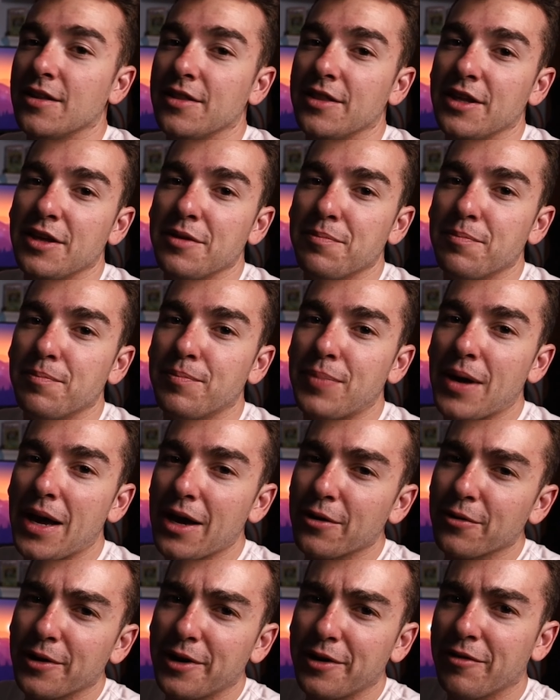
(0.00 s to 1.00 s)
The
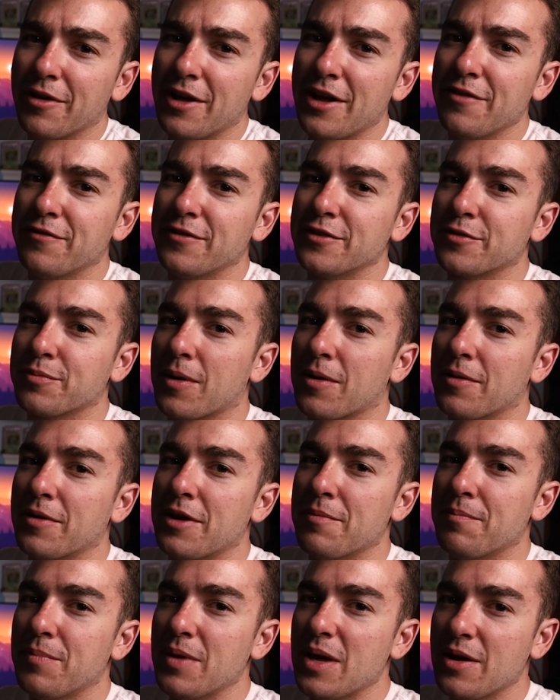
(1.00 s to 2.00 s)
battery life is probably a big